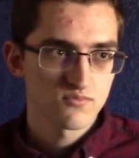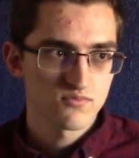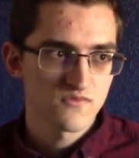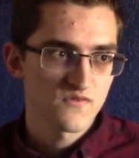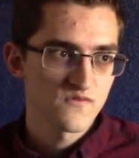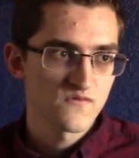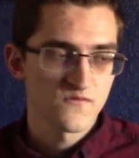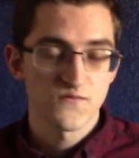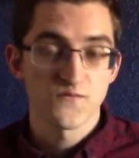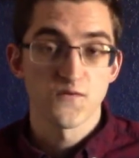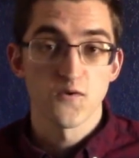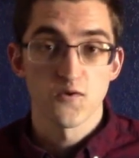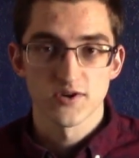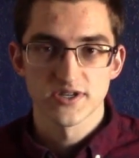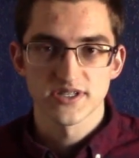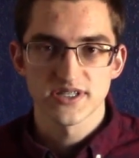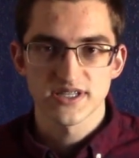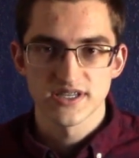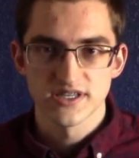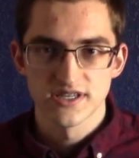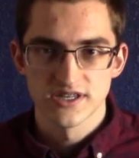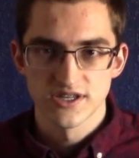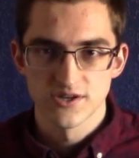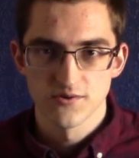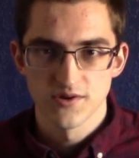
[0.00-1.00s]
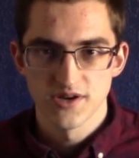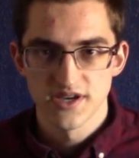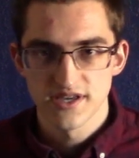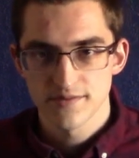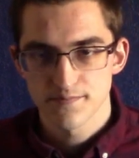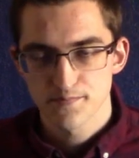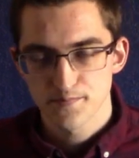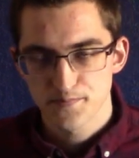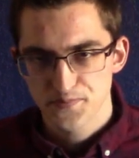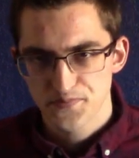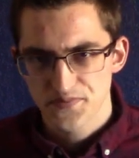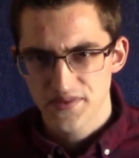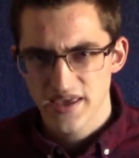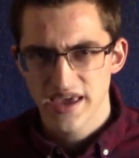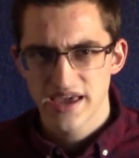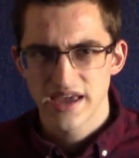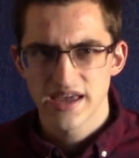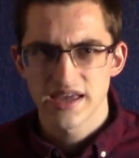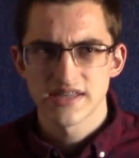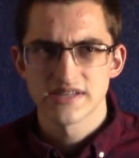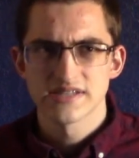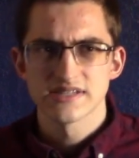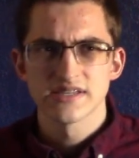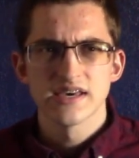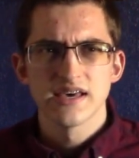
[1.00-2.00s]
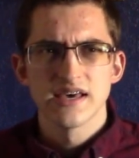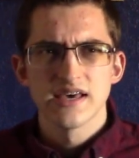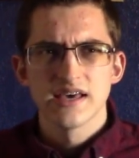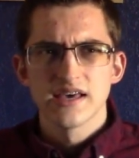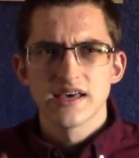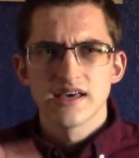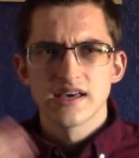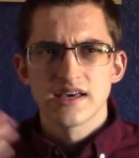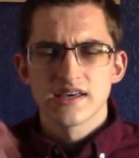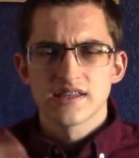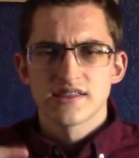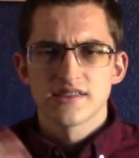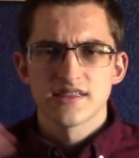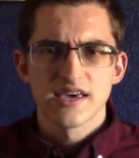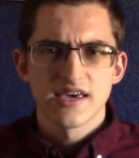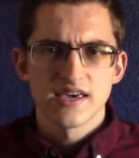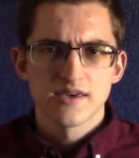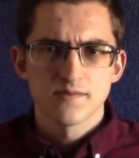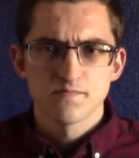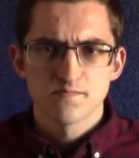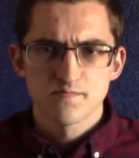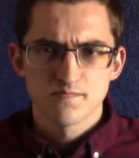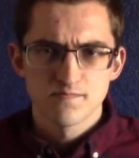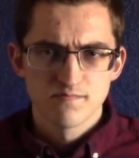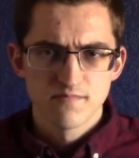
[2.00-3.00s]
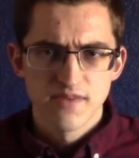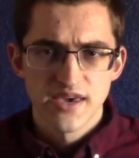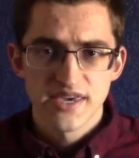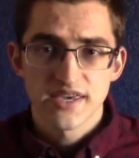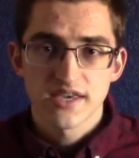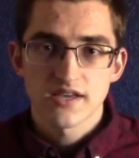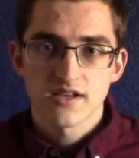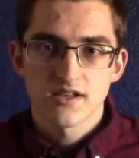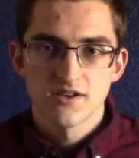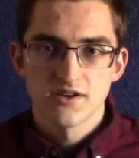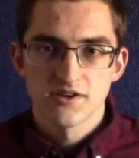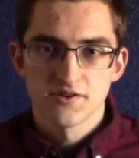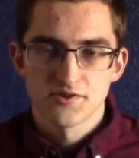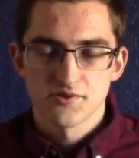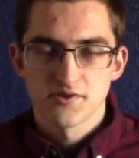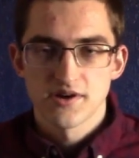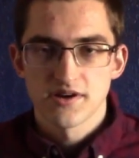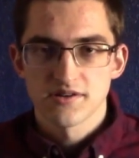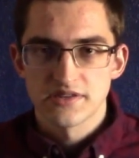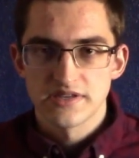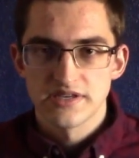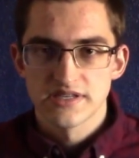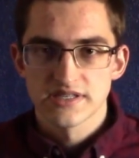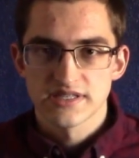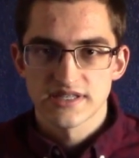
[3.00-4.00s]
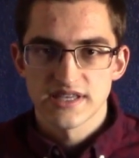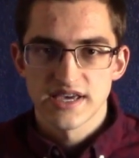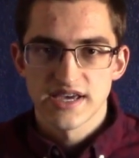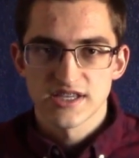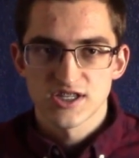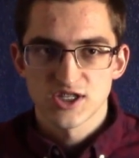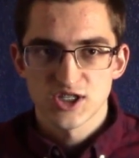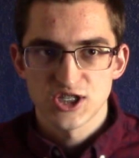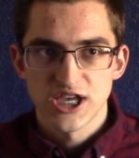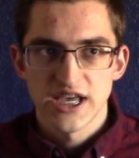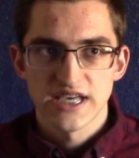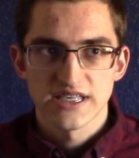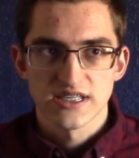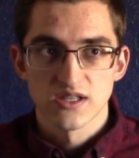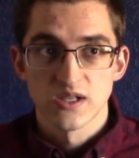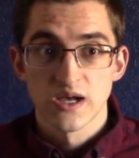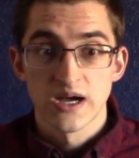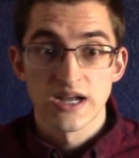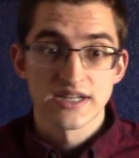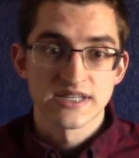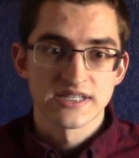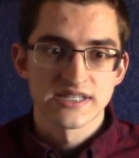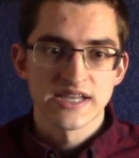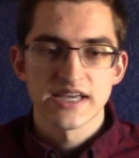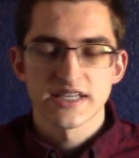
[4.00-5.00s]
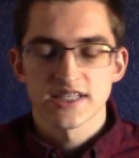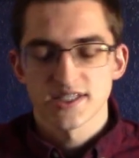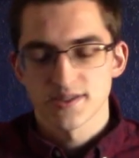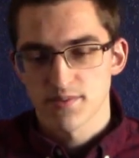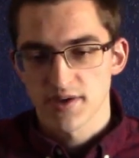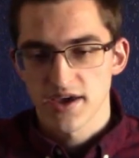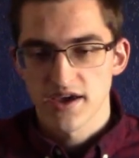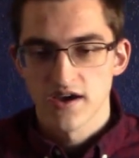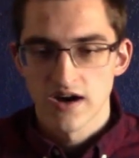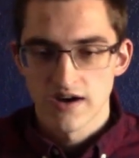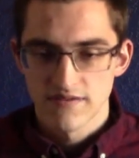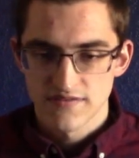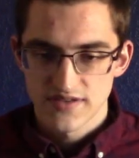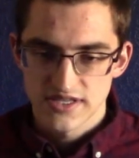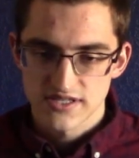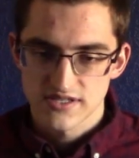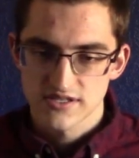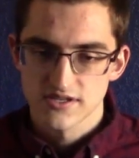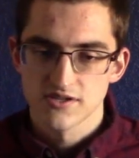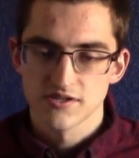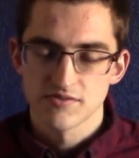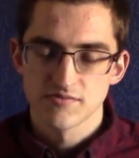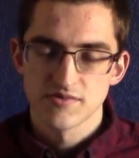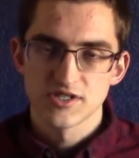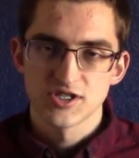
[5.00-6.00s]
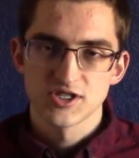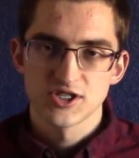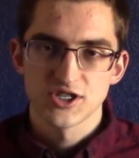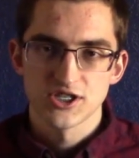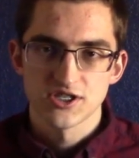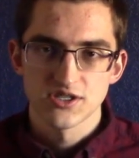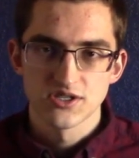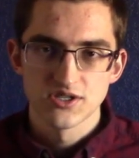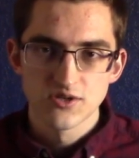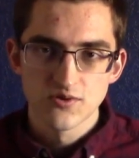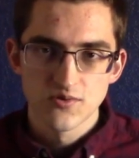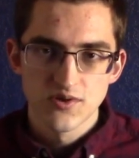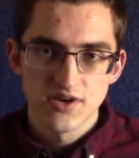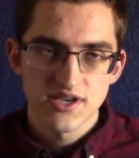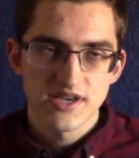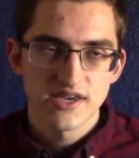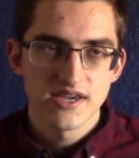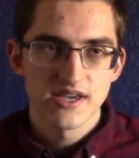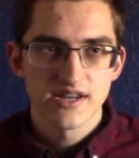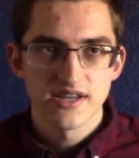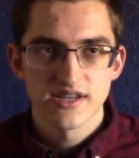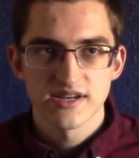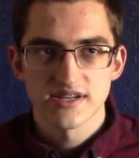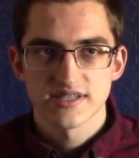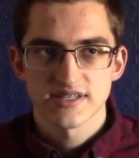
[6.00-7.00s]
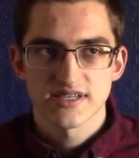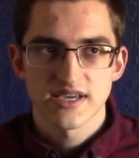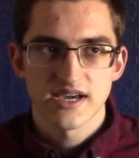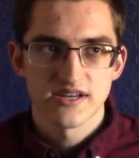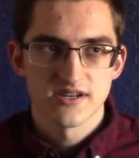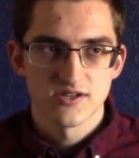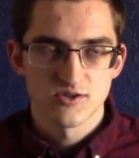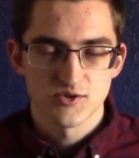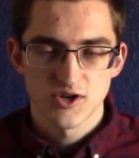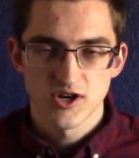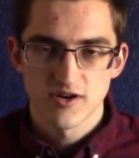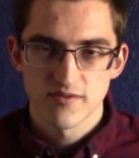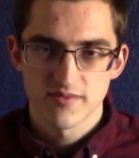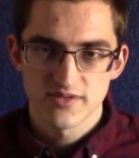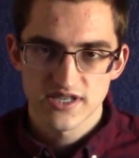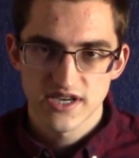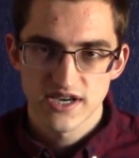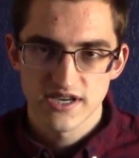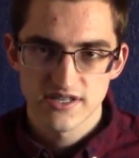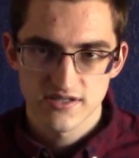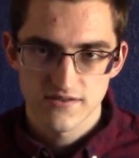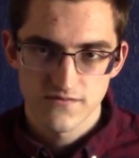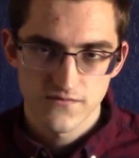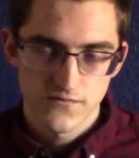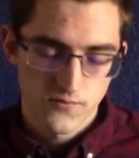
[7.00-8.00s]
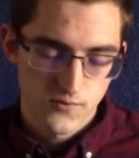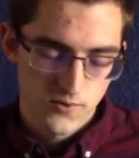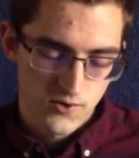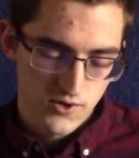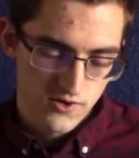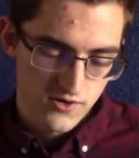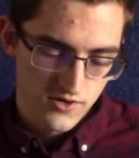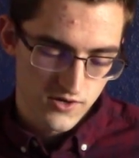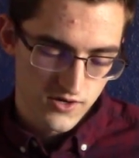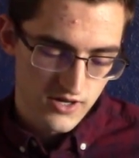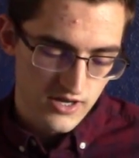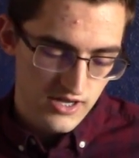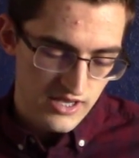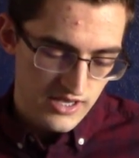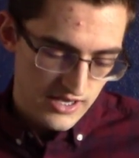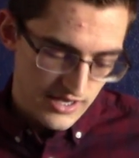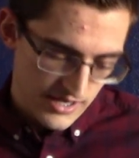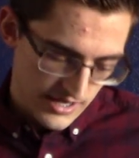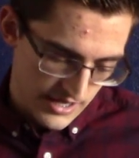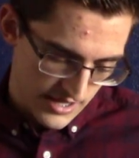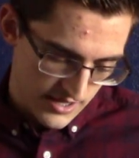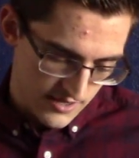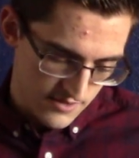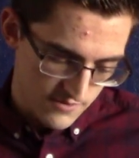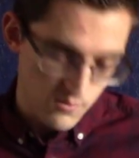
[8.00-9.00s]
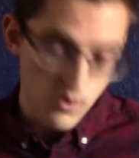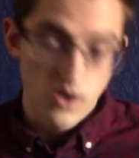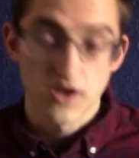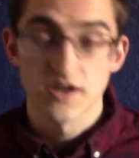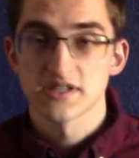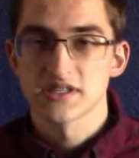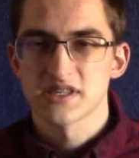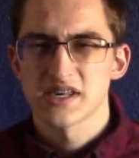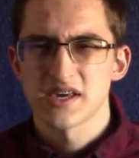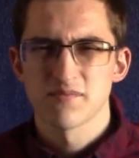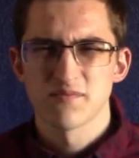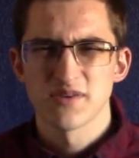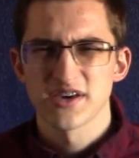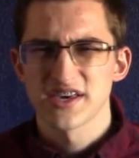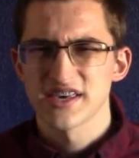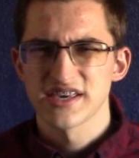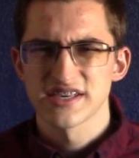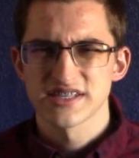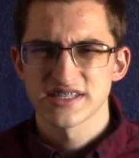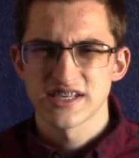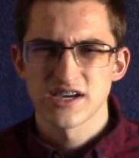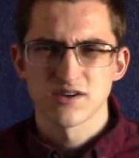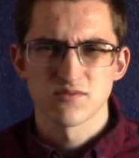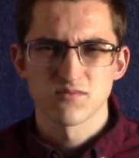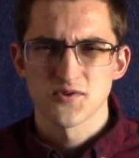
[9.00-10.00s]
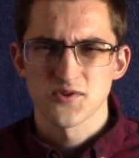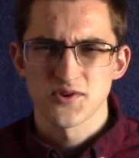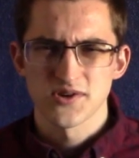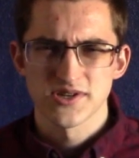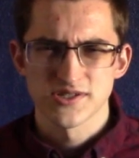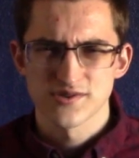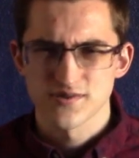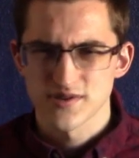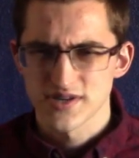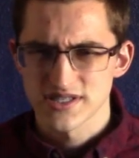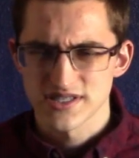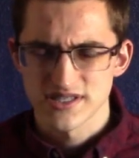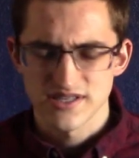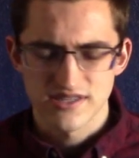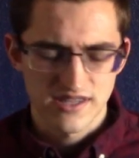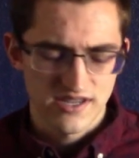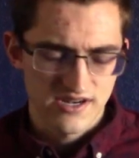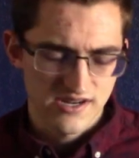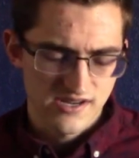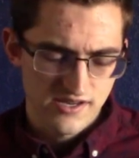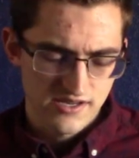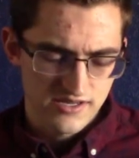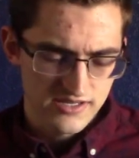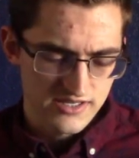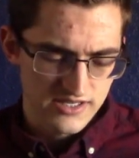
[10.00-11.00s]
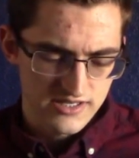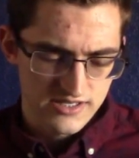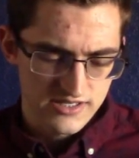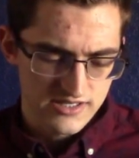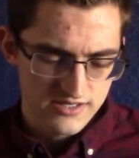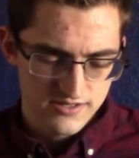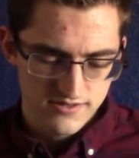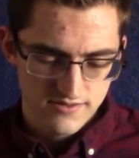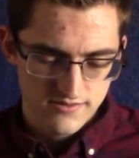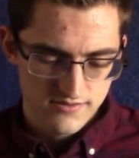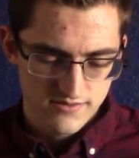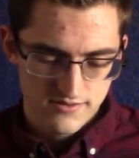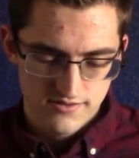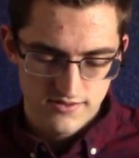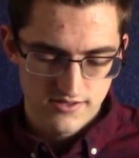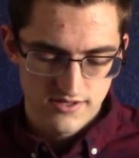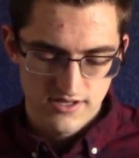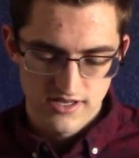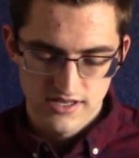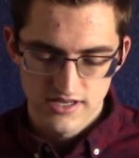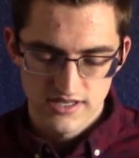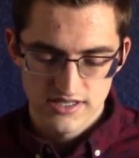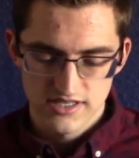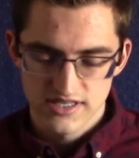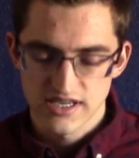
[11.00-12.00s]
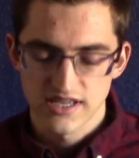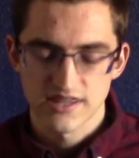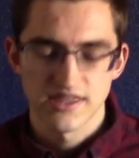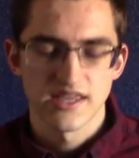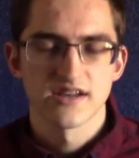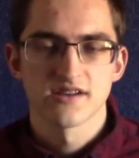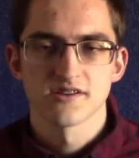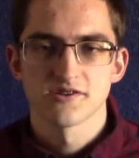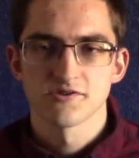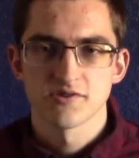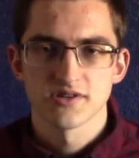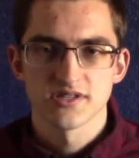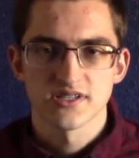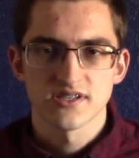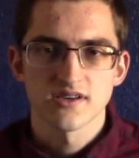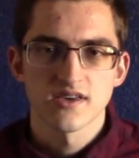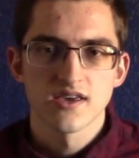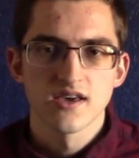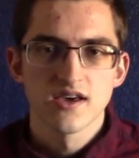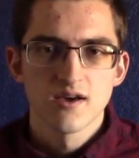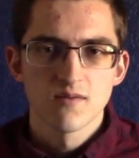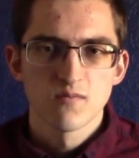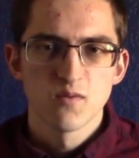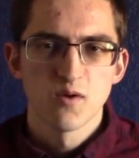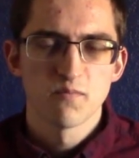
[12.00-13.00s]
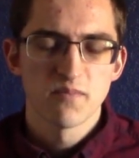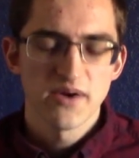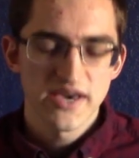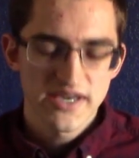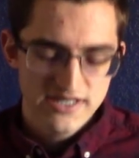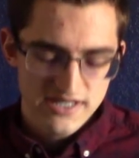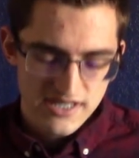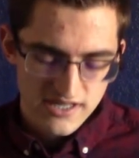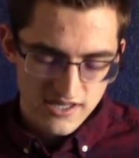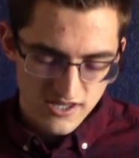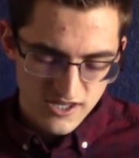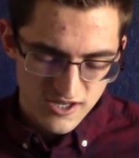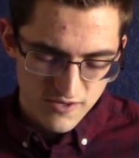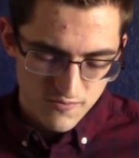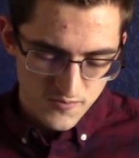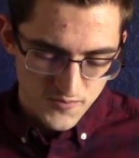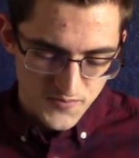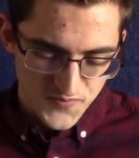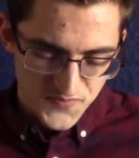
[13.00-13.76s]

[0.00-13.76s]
forced into it, and they make it clear throughout this that she has a lot of debt to pay off, that's the only reason she's doing it, and it's kind of traumatizing for her. And honestly, I'm making it sound more interesting than it is. It's not that interesting. But basically...